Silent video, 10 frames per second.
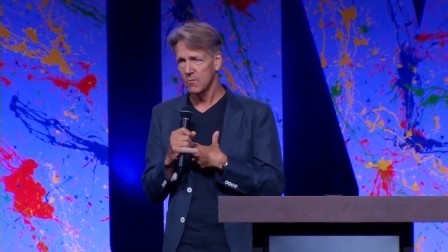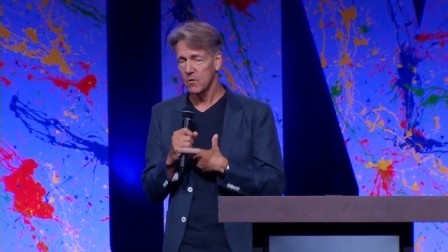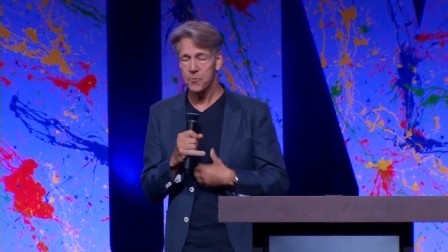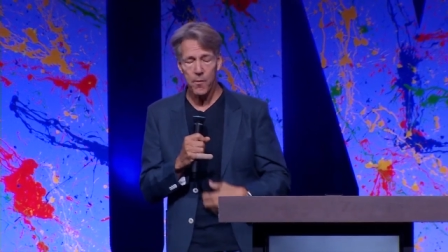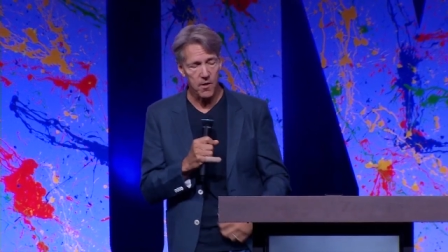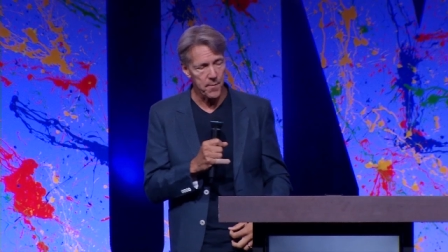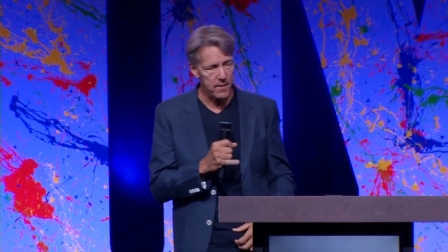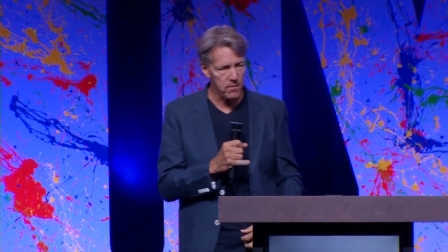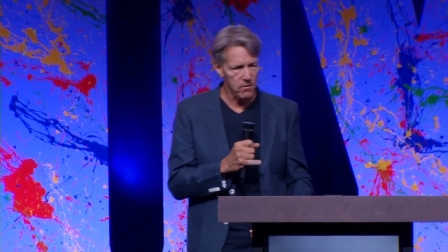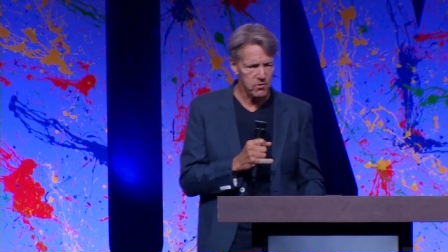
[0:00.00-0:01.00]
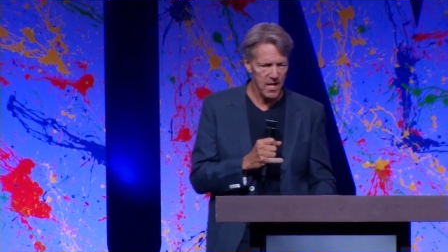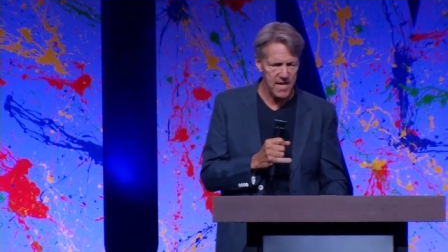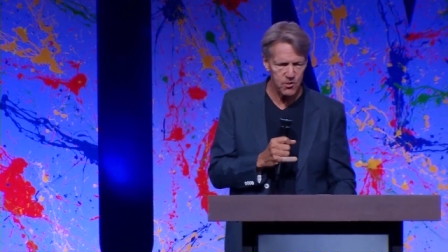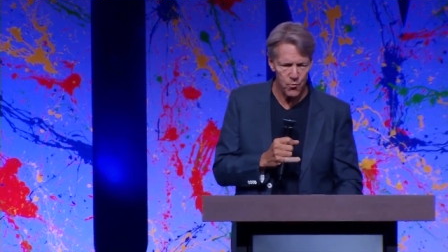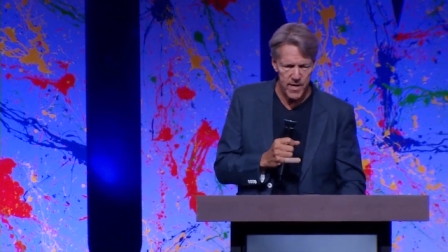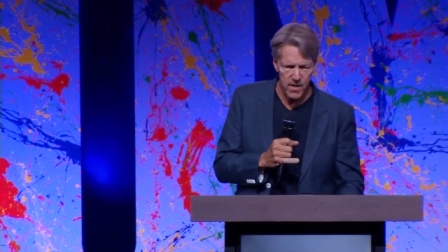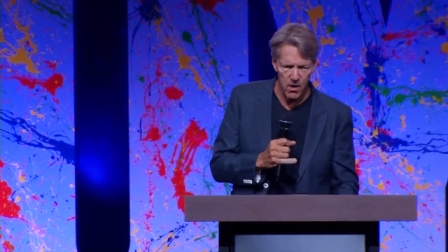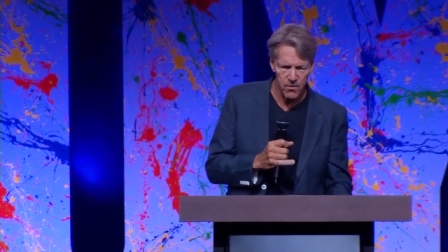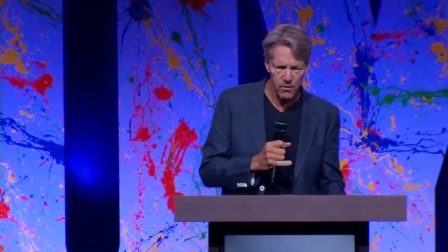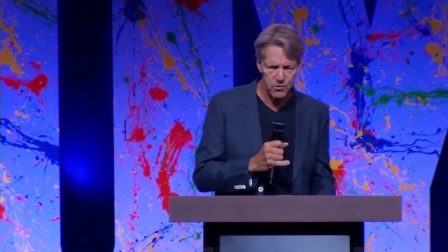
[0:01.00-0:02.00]
We spoke about those last week,
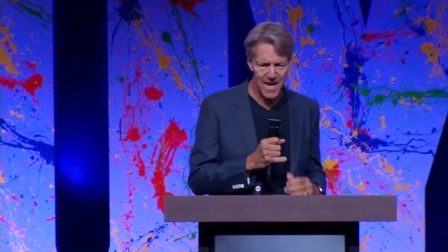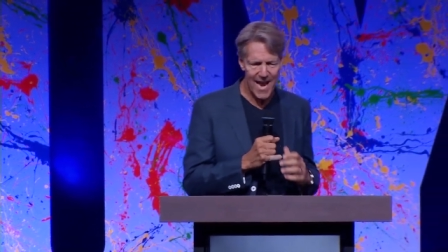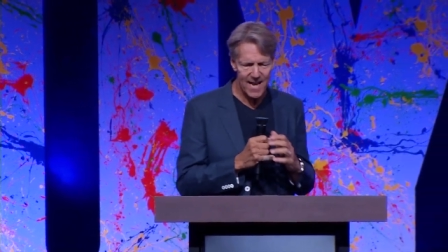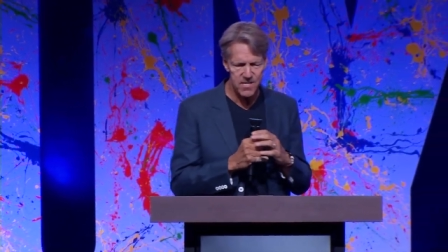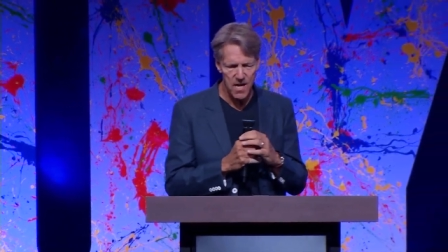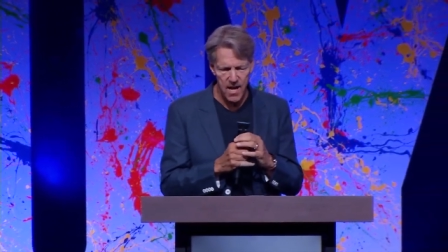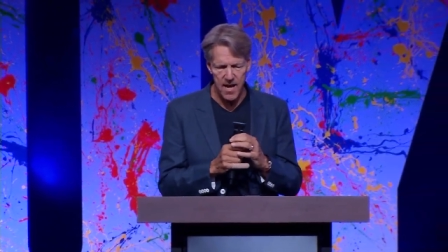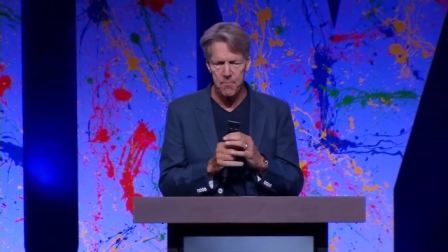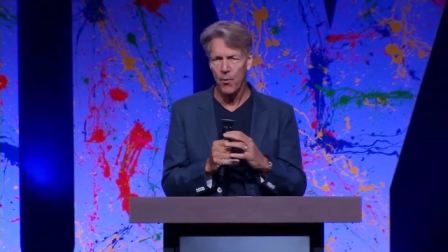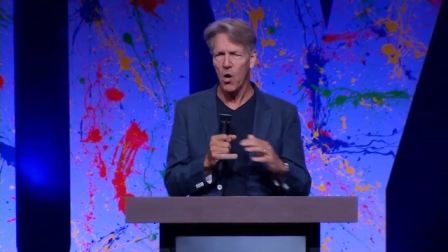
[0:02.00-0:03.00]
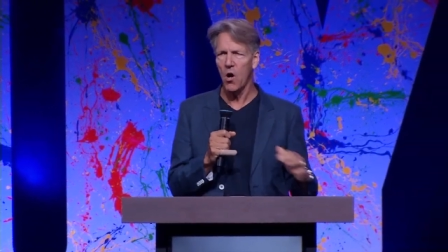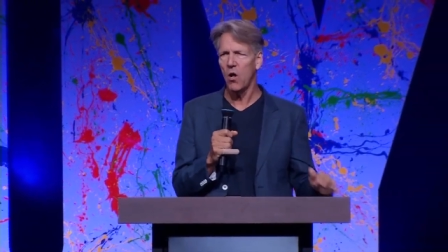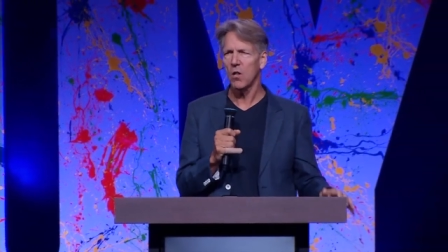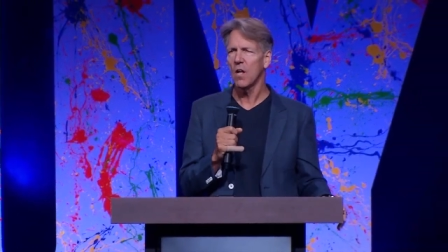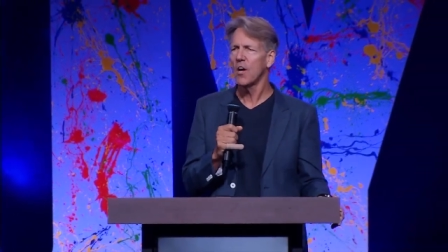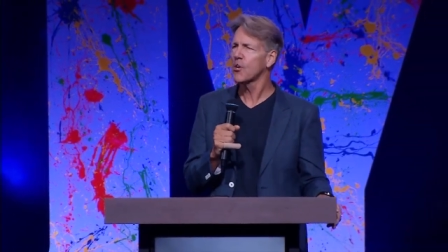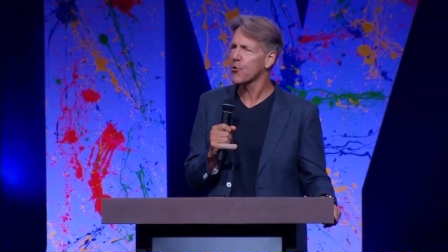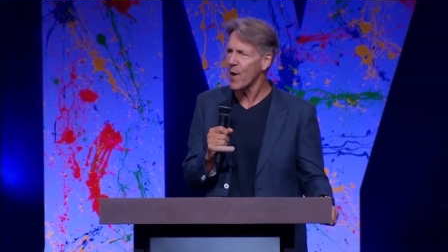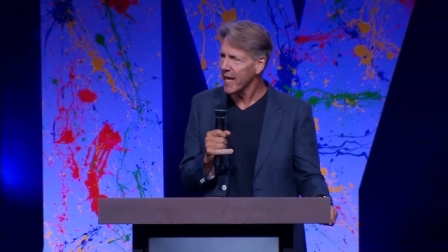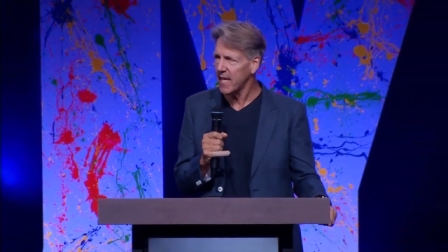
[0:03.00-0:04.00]
all those anti Paul,
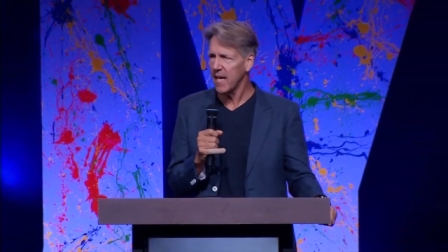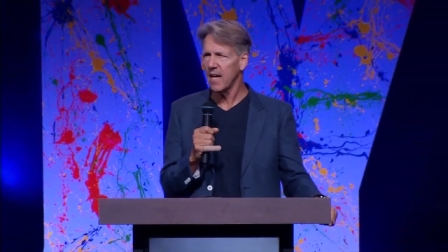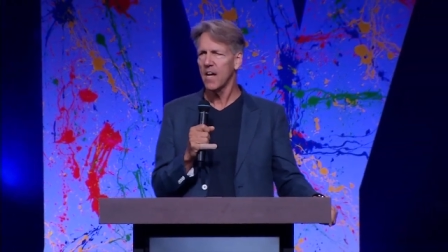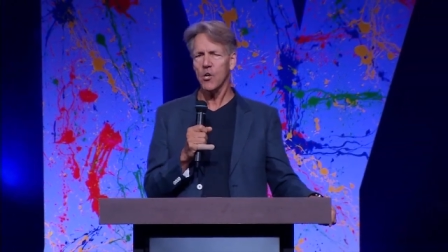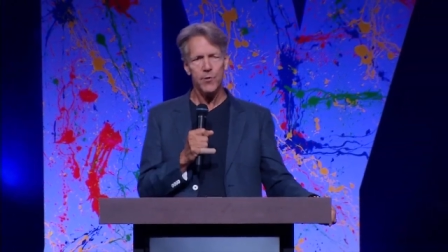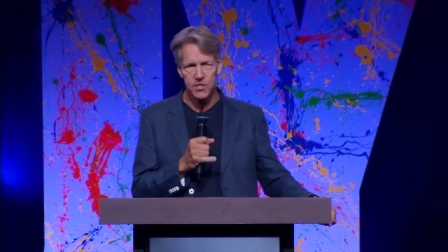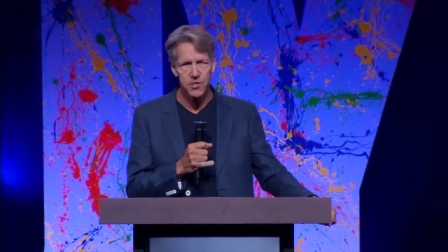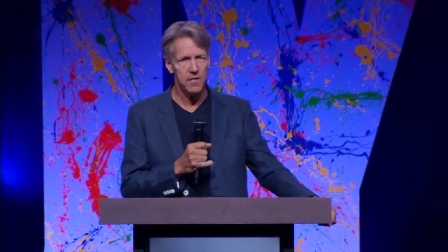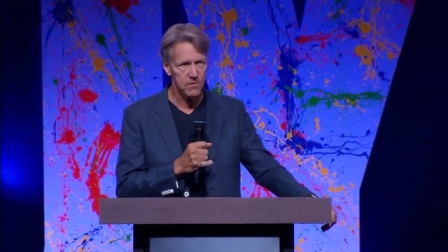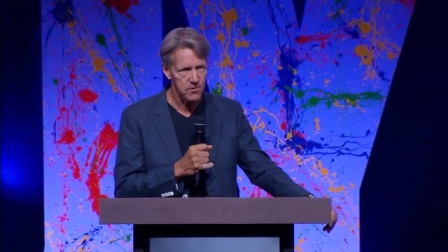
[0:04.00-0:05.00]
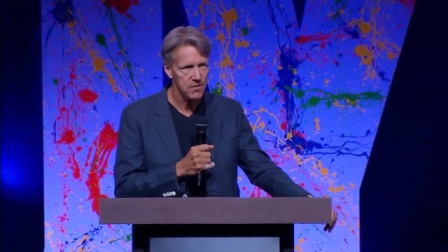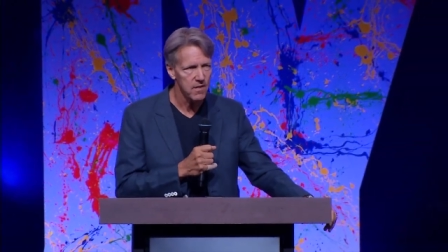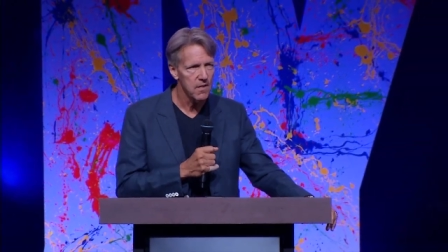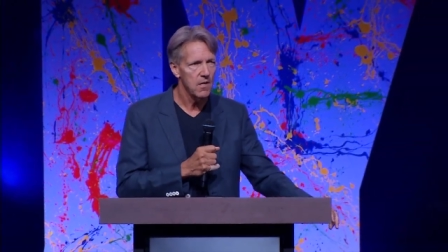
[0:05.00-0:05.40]
cranky Christians